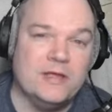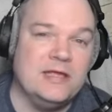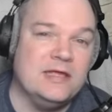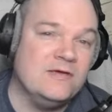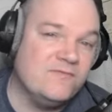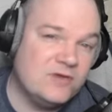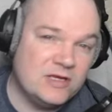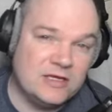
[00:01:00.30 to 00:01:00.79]

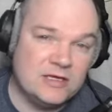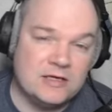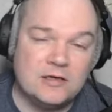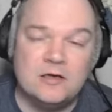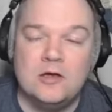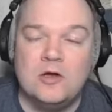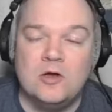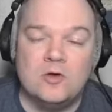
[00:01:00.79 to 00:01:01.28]
evening,
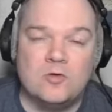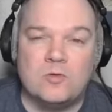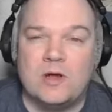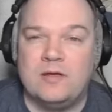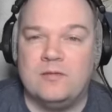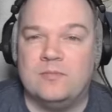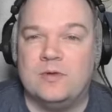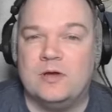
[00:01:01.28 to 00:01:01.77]

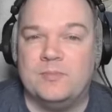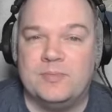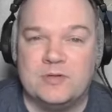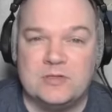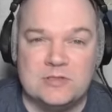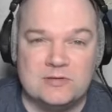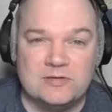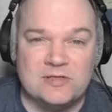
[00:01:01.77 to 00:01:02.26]
right up
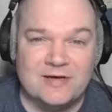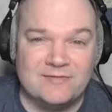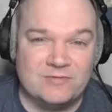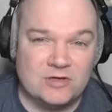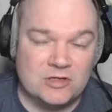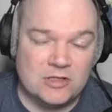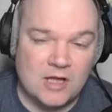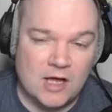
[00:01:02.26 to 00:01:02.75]
until 7
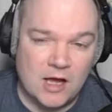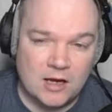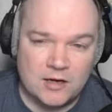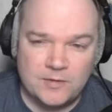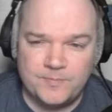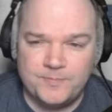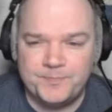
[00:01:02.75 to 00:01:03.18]
o'clock